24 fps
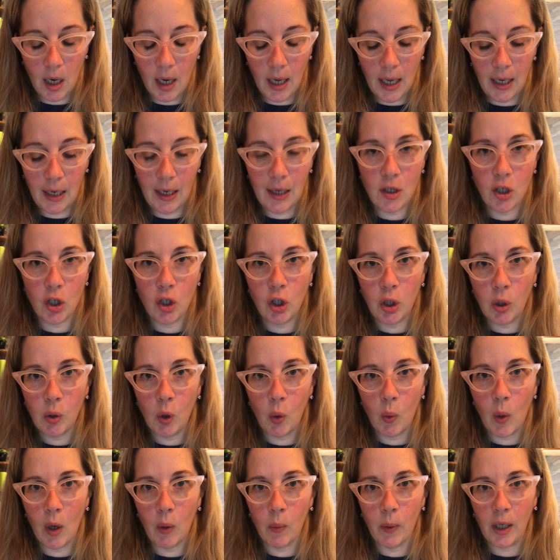It is a
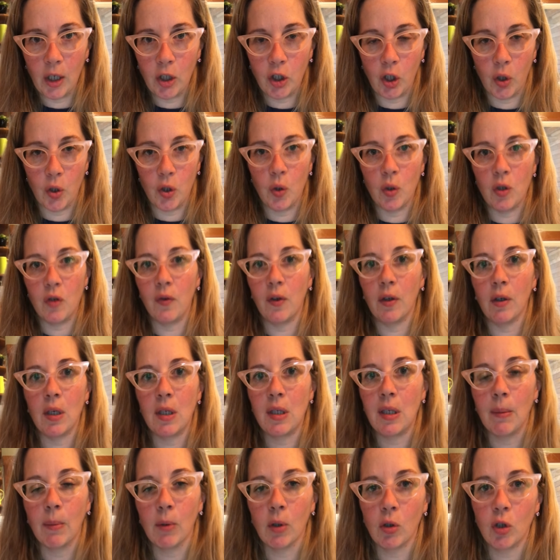2-to-1 ratio, so it's very
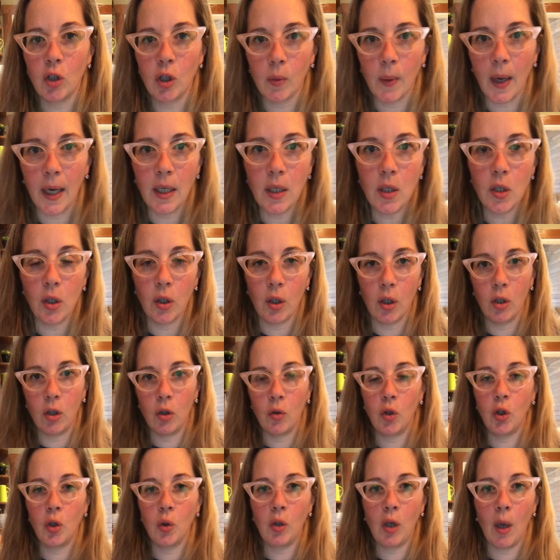similar to rice. You're gonna do
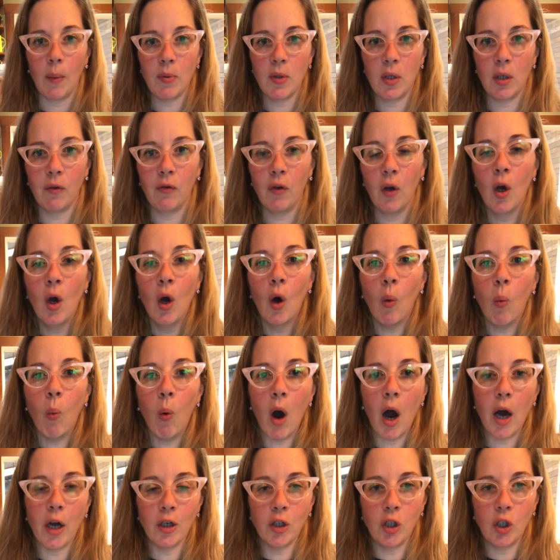2 cups of
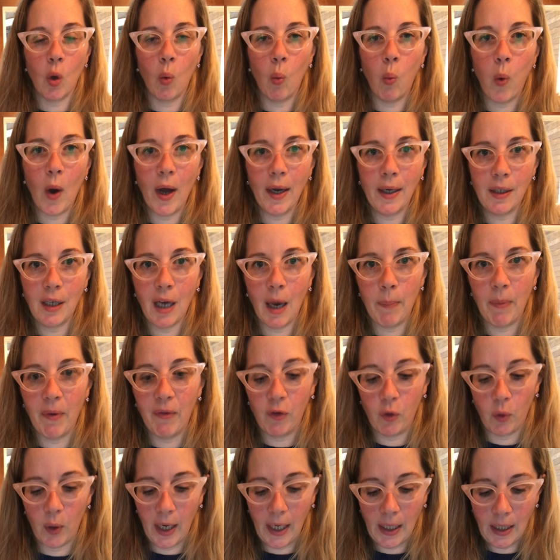water to 1 cup of
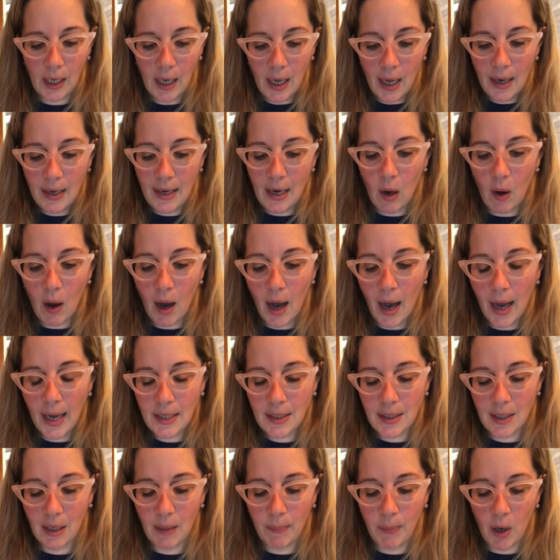grain. Now I
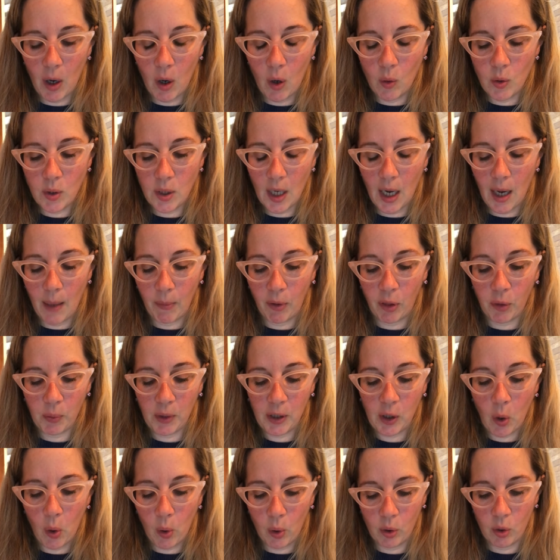did about
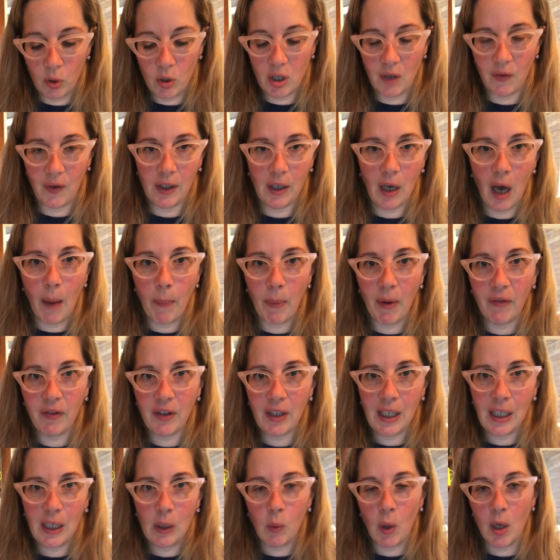3/4 of a cup of
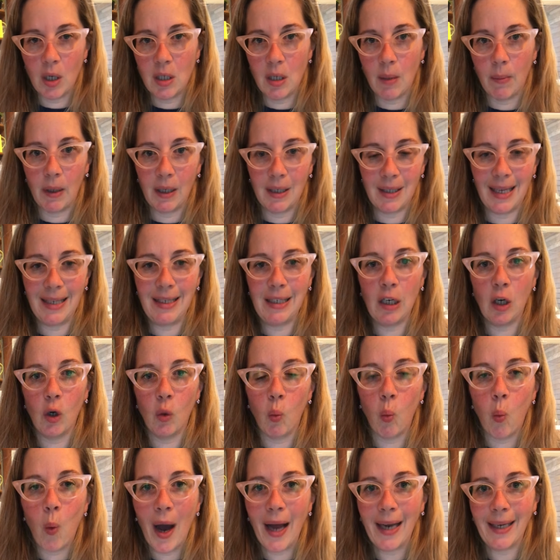quinoa because I needed
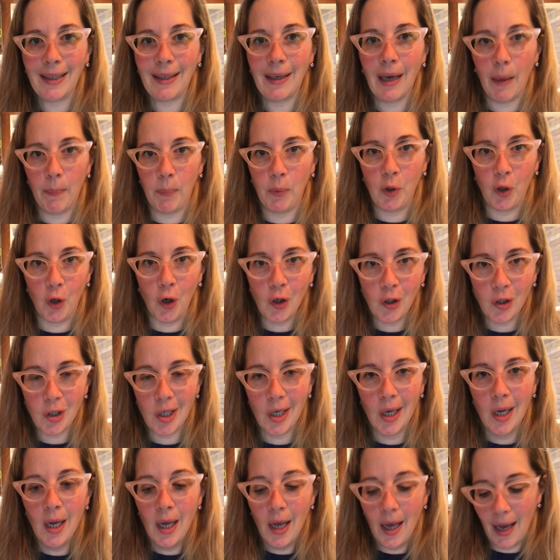1 cup cooked,
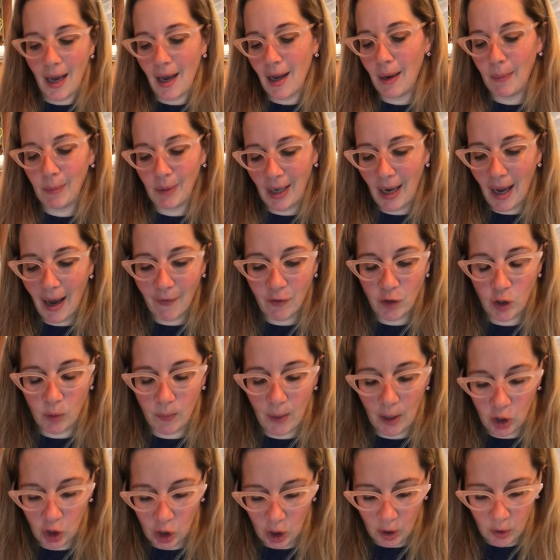and I'm gonna have too
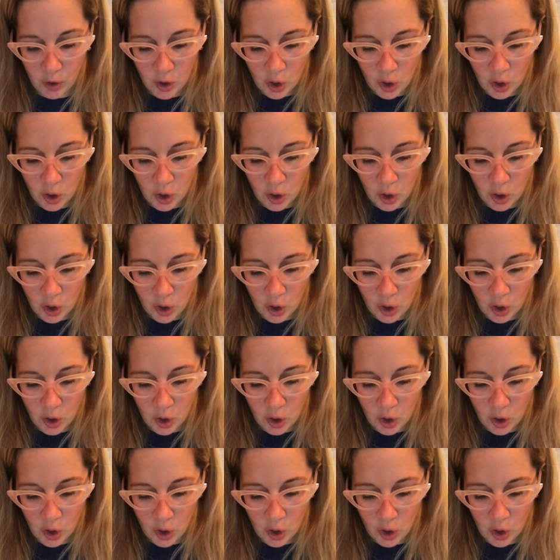much here.